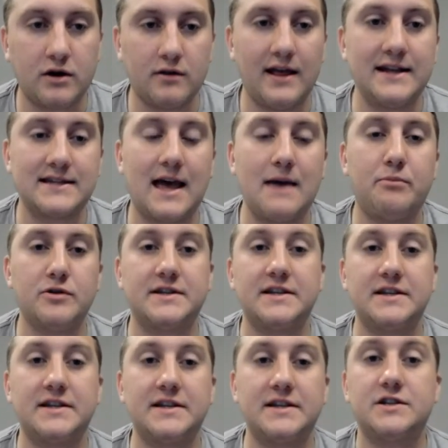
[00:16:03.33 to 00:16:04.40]
under Lance
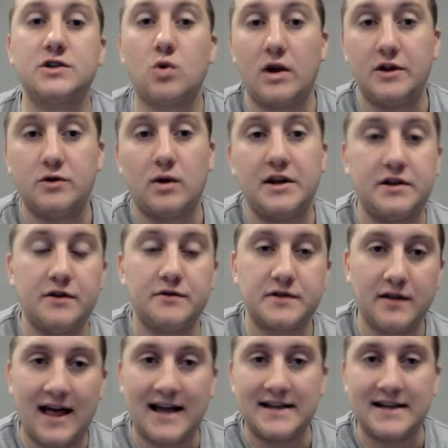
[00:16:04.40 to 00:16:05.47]
Leipold since 2022. So
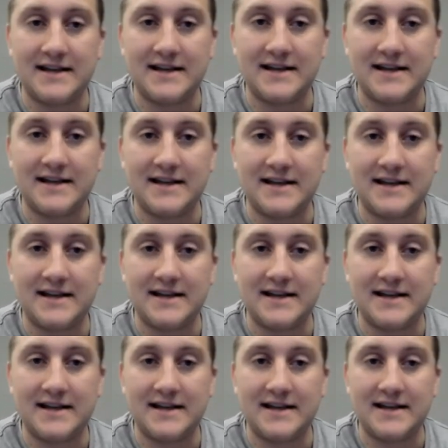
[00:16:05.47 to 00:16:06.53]
last season and this year,
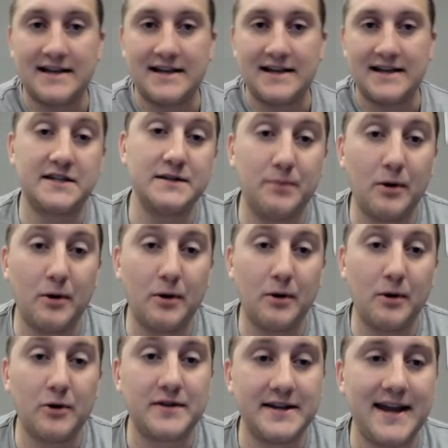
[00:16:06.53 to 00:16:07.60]
the two losses
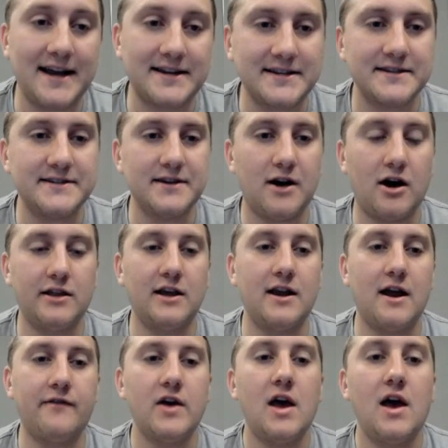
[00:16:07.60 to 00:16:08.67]
both to
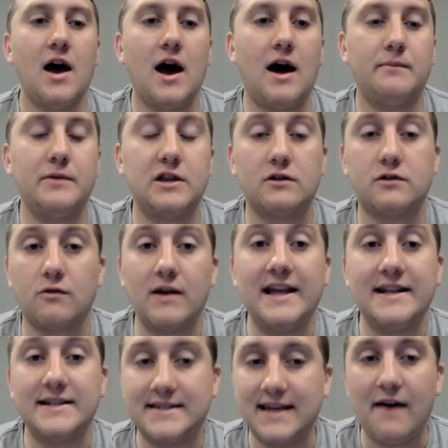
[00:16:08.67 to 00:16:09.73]
Texas, oddly enough.
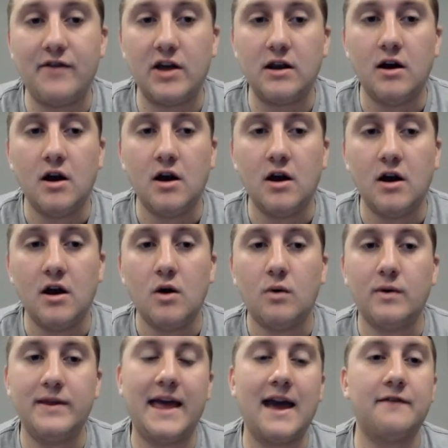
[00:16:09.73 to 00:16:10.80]
But they're
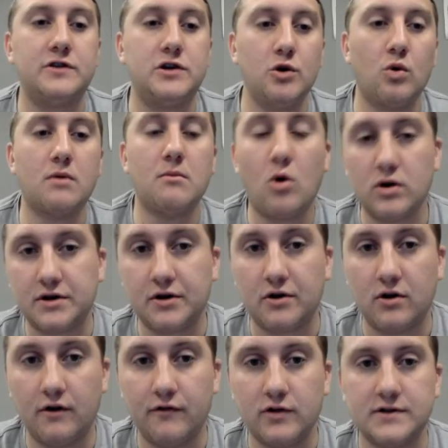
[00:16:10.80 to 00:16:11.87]
3-7 when they have two or
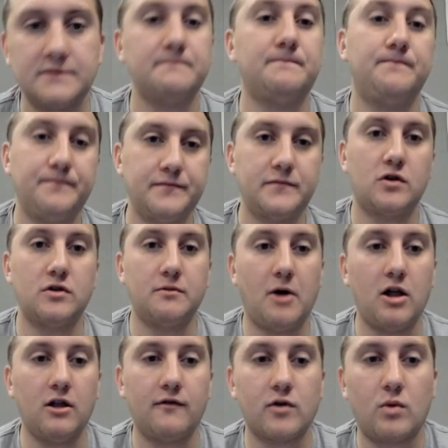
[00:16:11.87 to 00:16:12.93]
more turnovers.
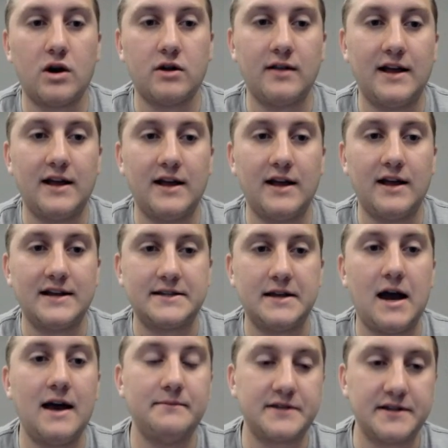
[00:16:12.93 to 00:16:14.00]
Turn the ball over one or less
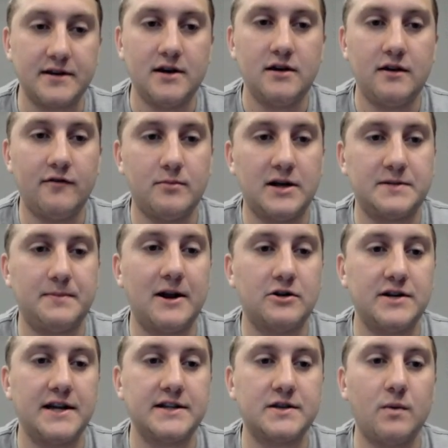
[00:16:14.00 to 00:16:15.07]
times, you have a much better
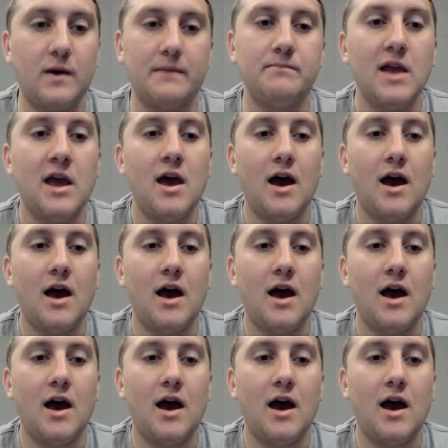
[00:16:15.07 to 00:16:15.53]
chance to win.